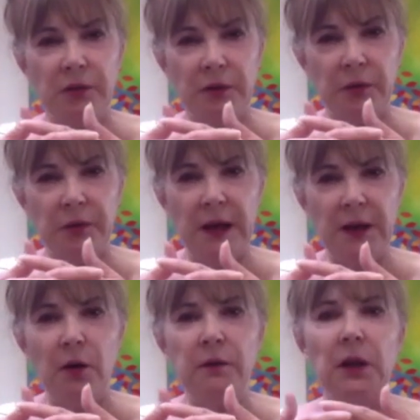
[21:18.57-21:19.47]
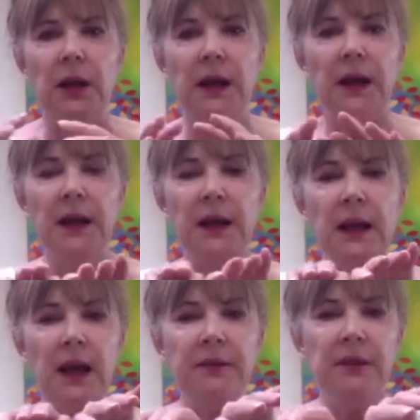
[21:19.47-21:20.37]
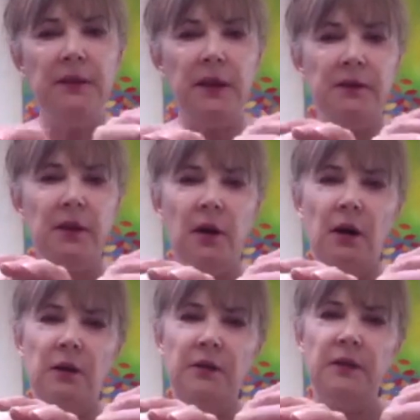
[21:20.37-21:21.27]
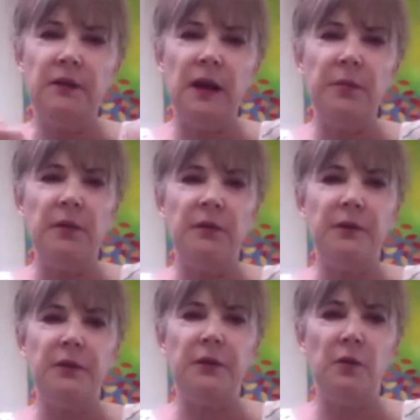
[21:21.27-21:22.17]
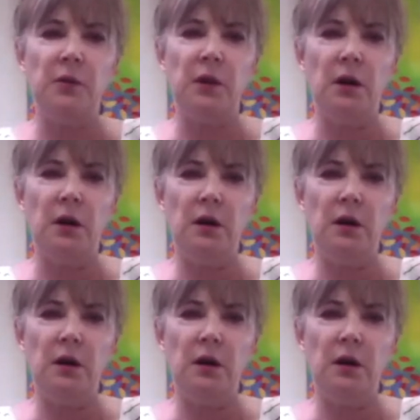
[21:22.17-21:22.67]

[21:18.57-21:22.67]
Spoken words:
There was that overlay, and then they've gone separate for so long.